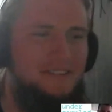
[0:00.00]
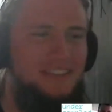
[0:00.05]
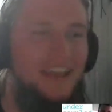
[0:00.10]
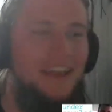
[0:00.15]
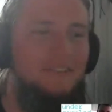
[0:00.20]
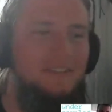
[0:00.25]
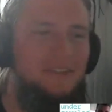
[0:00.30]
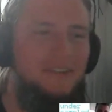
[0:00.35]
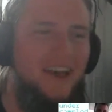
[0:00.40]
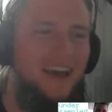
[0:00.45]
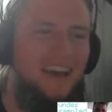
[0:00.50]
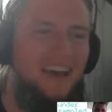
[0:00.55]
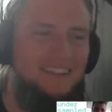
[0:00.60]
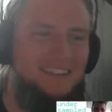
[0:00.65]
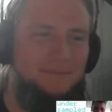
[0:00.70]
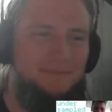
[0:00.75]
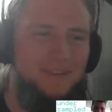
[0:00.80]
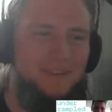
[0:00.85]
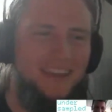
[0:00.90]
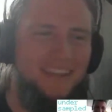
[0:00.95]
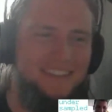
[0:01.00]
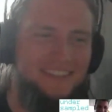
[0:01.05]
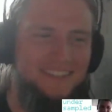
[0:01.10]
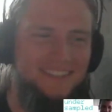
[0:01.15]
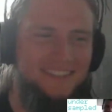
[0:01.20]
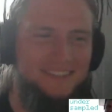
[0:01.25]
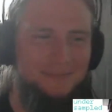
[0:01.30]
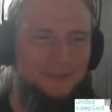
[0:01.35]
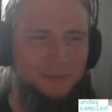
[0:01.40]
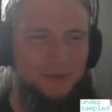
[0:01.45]
have you had
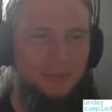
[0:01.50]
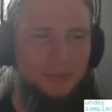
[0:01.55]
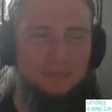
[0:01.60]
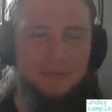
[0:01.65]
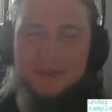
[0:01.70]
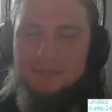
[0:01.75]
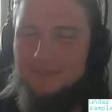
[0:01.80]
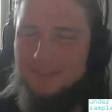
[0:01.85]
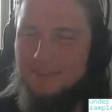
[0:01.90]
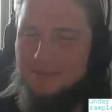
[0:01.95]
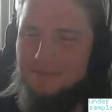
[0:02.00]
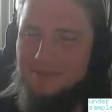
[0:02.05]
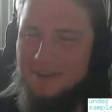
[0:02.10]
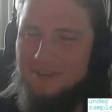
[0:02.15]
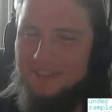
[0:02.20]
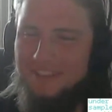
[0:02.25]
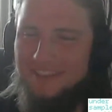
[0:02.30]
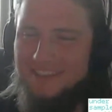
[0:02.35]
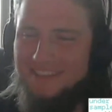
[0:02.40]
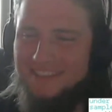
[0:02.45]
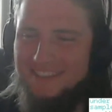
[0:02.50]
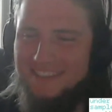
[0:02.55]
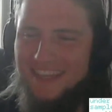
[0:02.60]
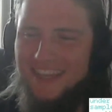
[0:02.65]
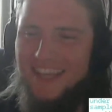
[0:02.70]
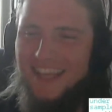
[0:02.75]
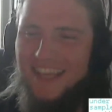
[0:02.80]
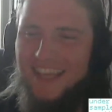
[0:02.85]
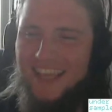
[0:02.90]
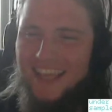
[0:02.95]
debates with people about this?
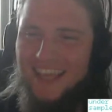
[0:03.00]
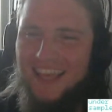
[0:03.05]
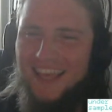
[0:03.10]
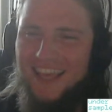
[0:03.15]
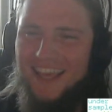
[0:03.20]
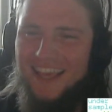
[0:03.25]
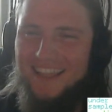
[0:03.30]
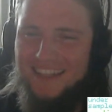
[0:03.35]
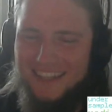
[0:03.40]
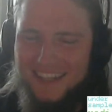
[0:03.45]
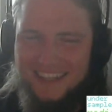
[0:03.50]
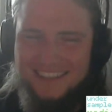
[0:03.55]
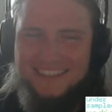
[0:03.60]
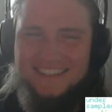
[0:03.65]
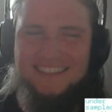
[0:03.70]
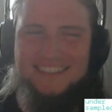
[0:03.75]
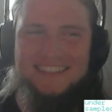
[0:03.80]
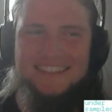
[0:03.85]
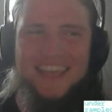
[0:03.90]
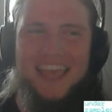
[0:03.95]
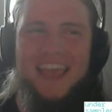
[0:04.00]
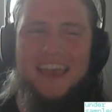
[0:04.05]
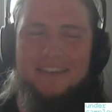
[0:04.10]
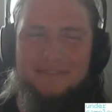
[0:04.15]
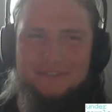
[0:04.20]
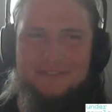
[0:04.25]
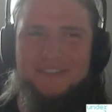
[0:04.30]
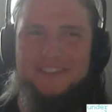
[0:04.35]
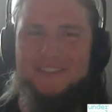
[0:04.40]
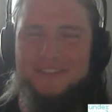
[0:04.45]
And yes,
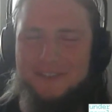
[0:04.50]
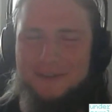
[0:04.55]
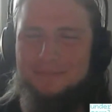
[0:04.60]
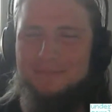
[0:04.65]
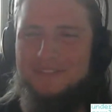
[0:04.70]
every job